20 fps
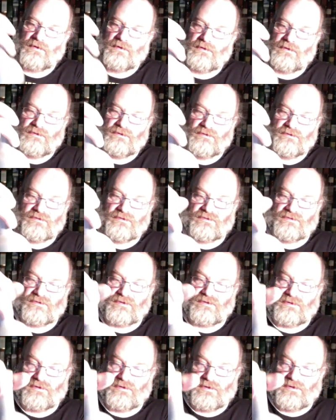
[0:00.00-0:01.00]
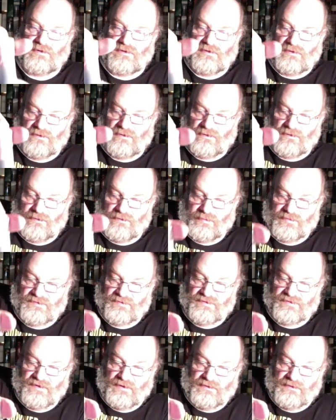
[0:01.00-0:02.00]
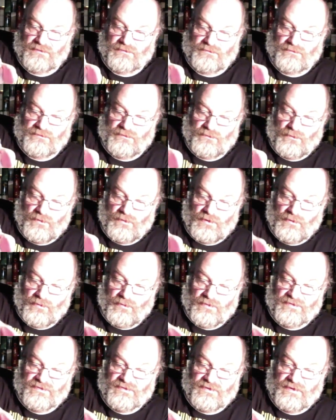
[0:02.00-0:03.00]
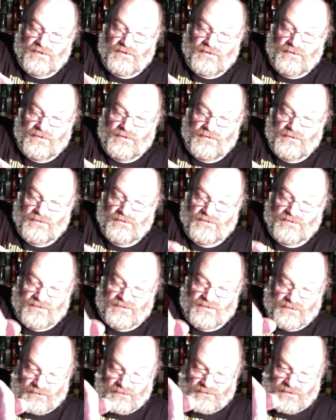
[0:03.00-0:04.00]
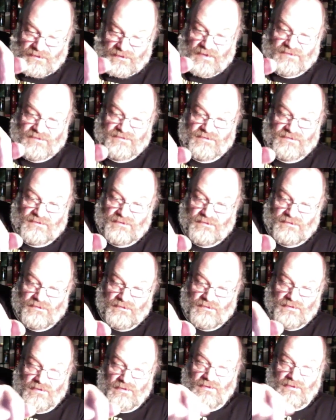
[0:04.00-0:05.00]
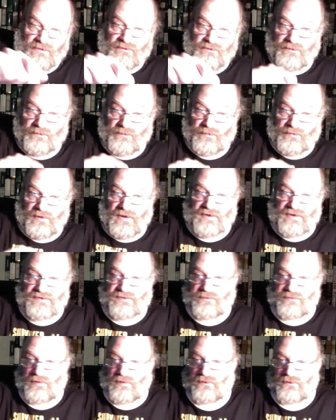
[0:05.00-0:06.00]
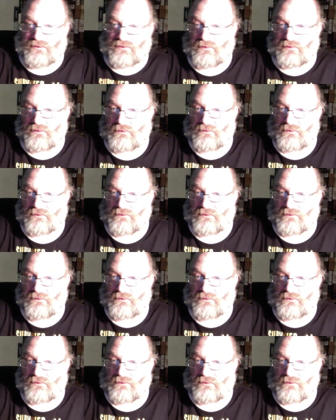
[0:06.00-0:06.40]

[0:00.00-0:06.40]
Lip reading: This is the 100% wheat whiskey single cask from Last Mountain.